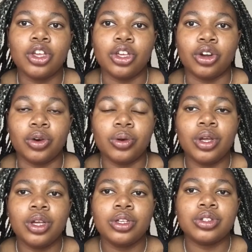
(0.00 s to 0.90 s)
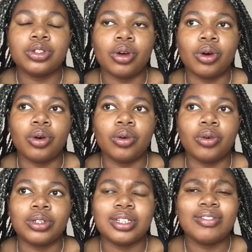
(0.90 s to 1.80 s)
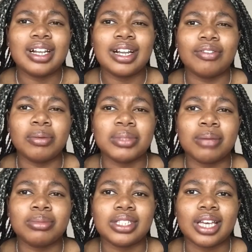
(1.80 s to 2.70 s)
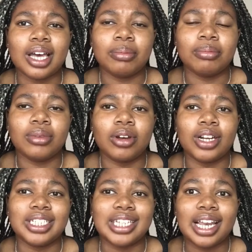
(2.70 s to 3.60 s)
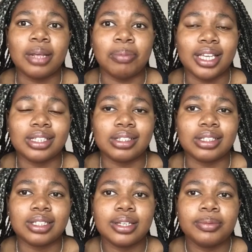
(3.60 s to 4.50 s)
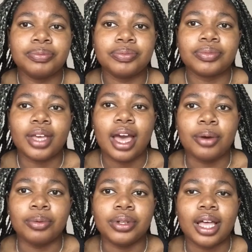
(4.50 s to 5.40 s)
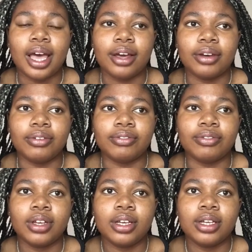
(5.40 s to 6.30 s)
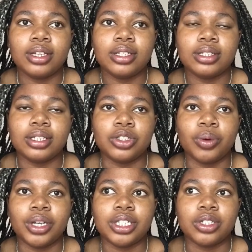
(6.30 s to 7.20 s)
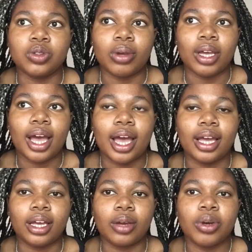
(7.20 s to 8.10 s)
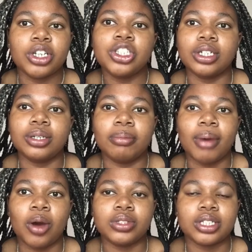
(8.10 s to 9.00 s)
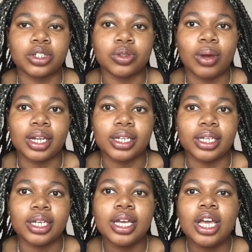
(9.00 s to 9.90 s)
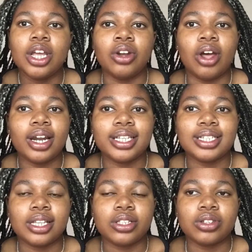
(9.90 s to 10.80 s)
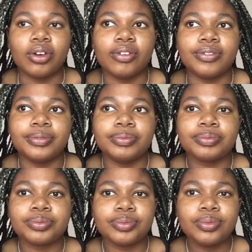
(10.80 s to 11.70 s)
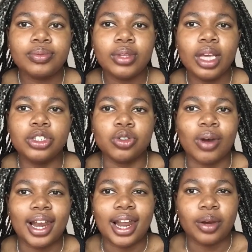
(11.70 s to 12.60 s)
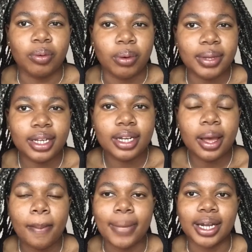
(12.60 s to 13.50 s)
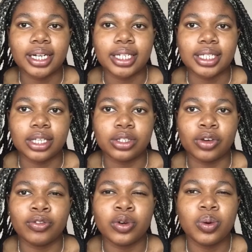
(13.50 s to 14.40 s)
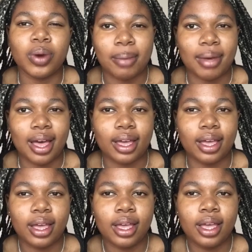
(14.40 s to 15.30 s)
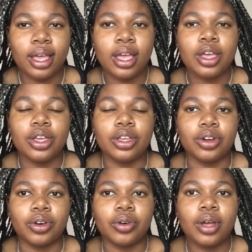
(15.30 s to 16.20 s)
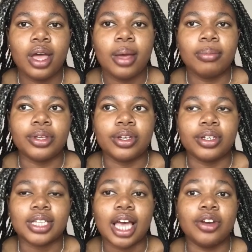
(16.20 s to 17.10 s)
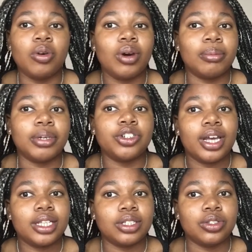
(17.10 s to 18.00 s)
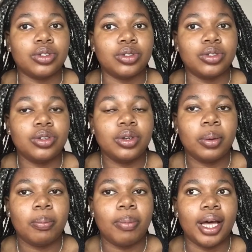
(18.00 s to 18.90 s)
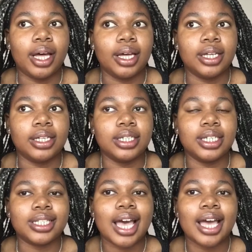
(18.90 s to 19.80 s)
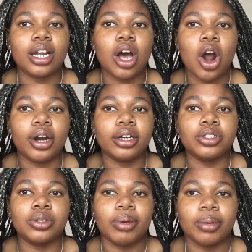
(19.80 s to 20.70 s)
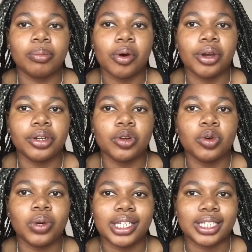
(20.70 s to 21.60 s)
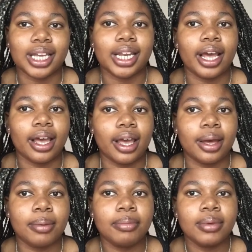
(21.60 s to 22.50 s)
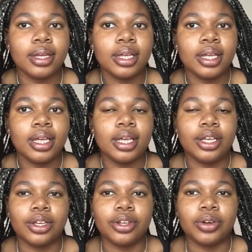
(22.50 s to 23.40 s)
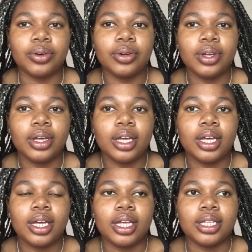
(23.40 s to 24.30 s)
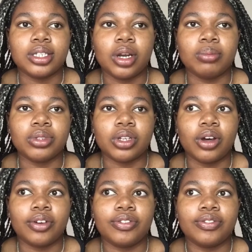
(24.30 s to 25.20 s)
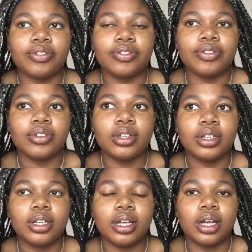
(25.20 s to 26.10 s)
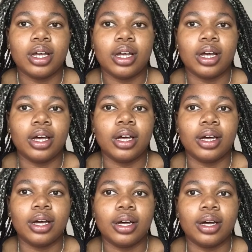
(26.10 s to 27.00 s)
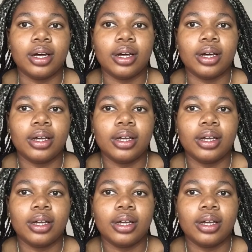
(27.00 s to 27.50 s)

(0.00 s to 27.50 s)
you know? So definitely from time to time, on a daily basis, I will have situations where I question my own sexuality, not in a sense of, do I like women, but in a sense of, who am I, you know? Because I know what I'm attracted to, but it's kind of hard to pinpoint who exactly I am, you know, in terms of uh,